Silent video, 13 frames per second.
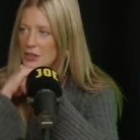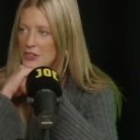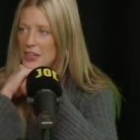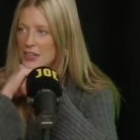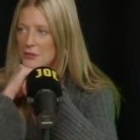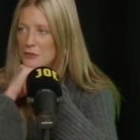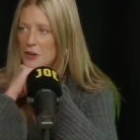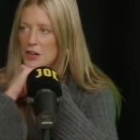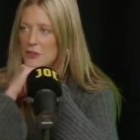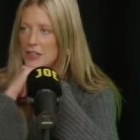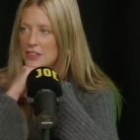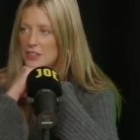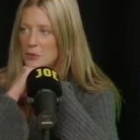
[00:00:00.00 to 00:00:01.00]
Taking
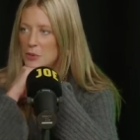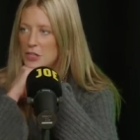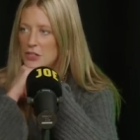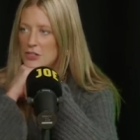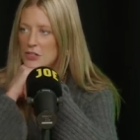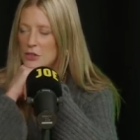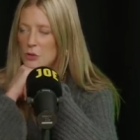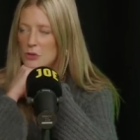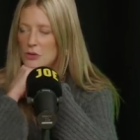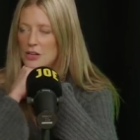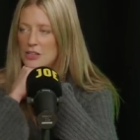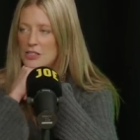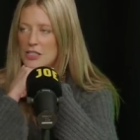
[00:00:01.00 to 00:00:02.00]
five XL bullies to
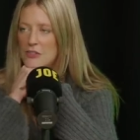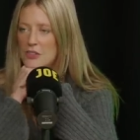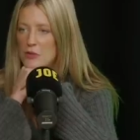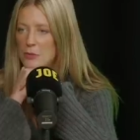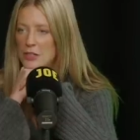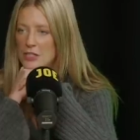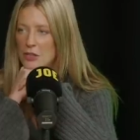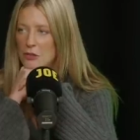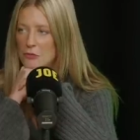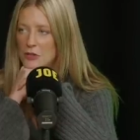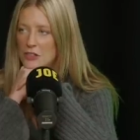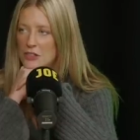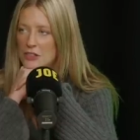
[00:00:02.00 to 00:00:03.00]
a Conservative Party conference.